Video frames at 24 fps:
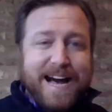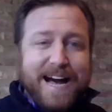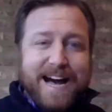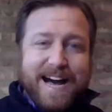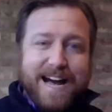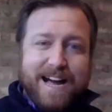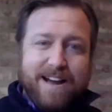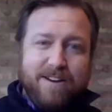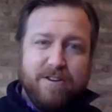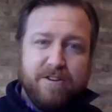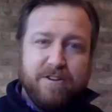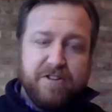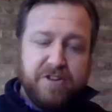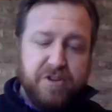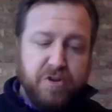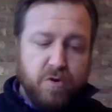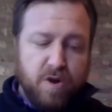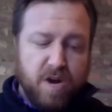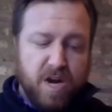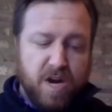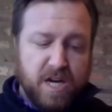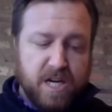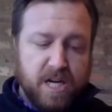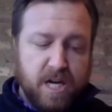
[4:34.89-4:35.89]
I heard you
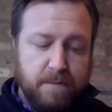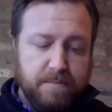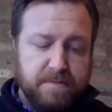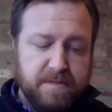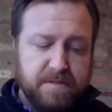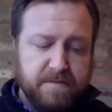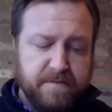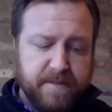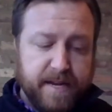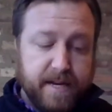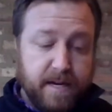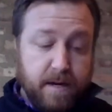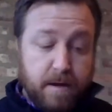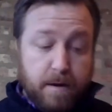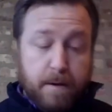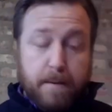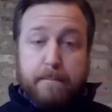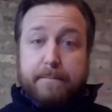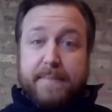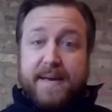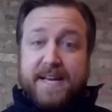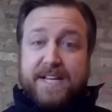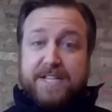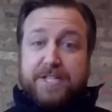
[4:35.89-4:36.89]
are a Cubs fan.
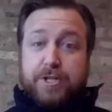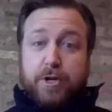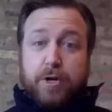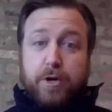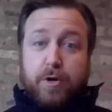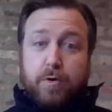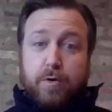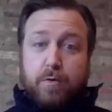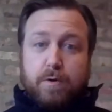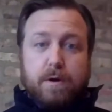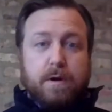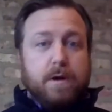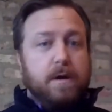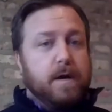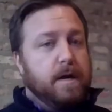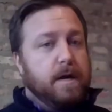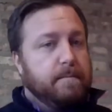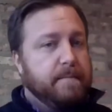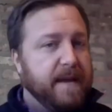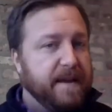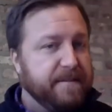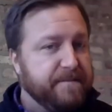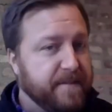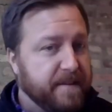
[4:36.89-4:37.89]
Me too.
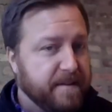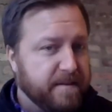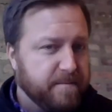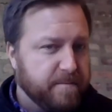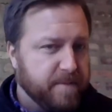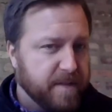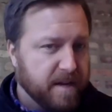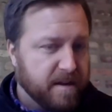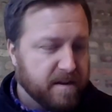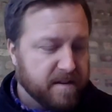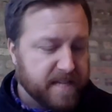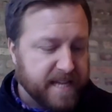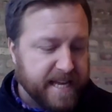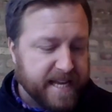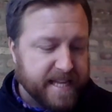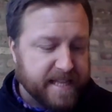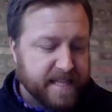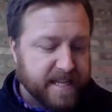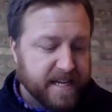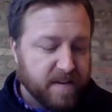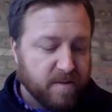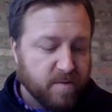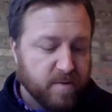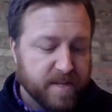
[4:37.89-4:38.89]
My favorite player is
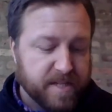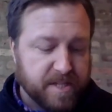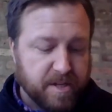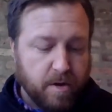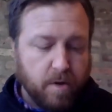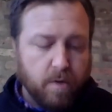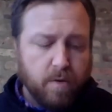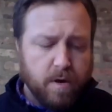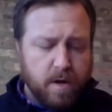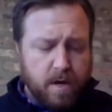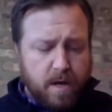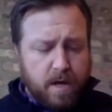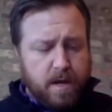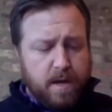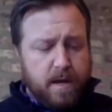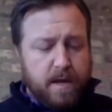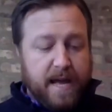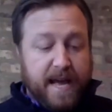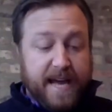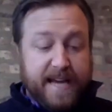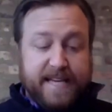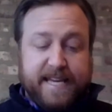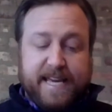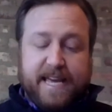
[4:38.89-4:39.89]
Anthony Rizzo.
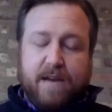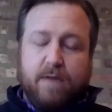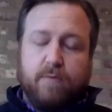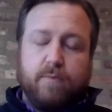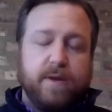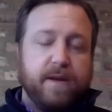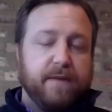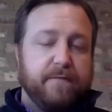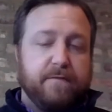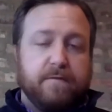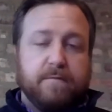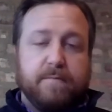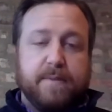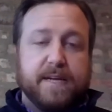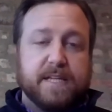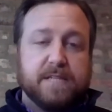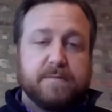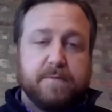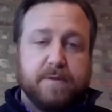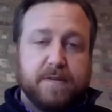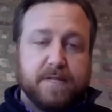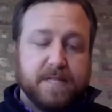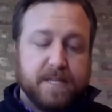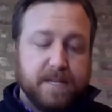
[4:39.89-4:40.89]
I can't wait for
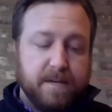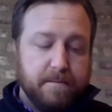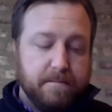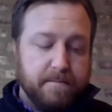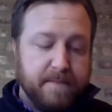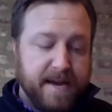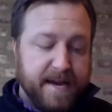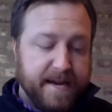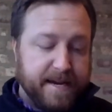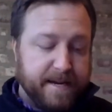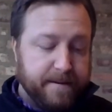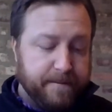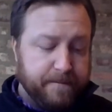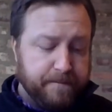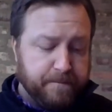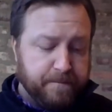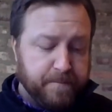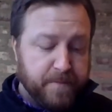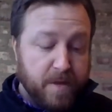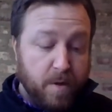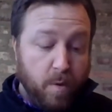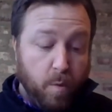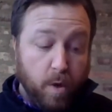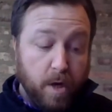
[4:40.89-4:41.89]
baseball to come back.
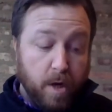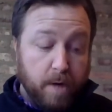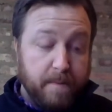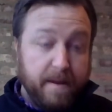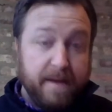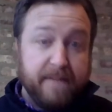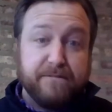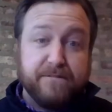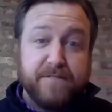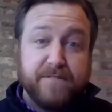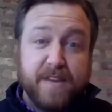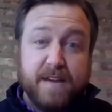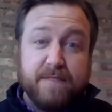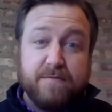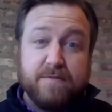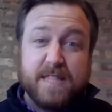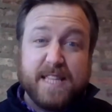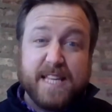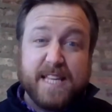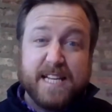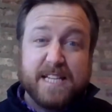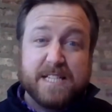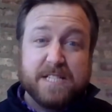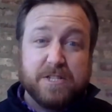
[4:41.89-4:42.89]
One of my favorite
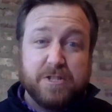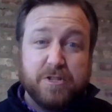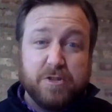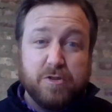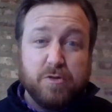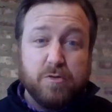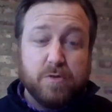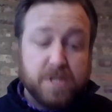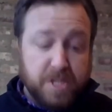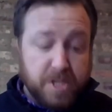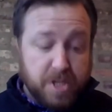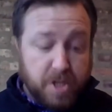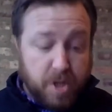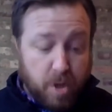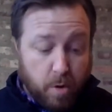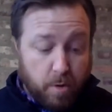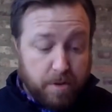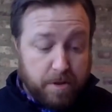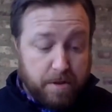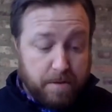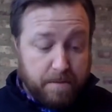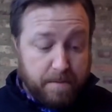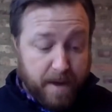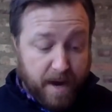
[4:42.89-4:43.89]
things to do is to go
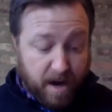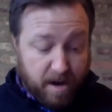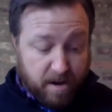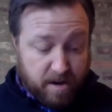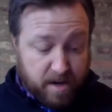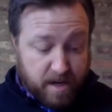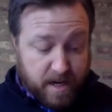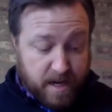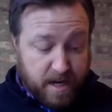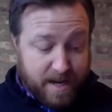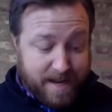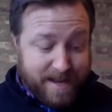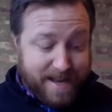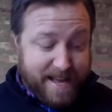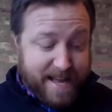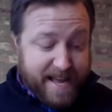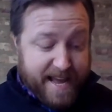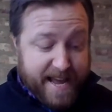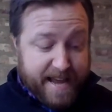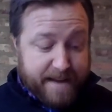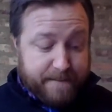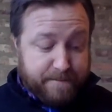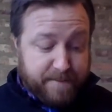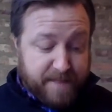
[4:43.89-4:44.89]
to the park
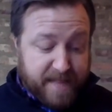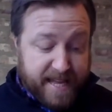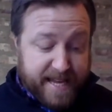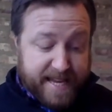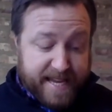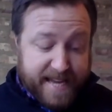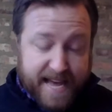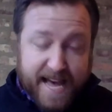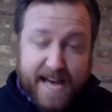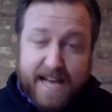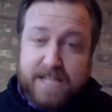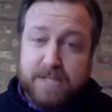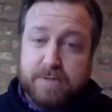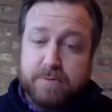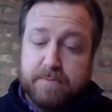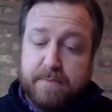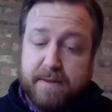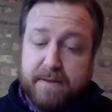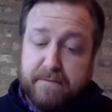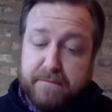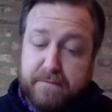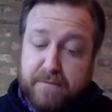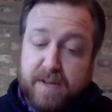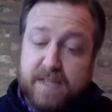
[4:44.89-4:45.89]
and play catch with
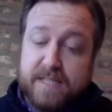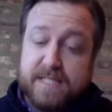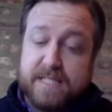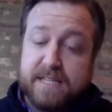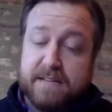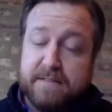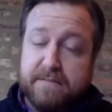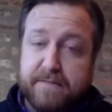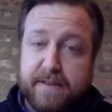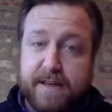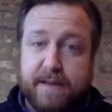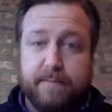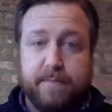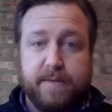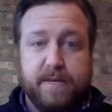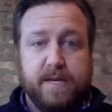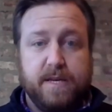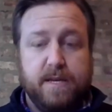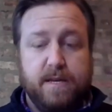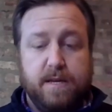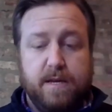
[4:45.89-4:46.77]
my friends and family.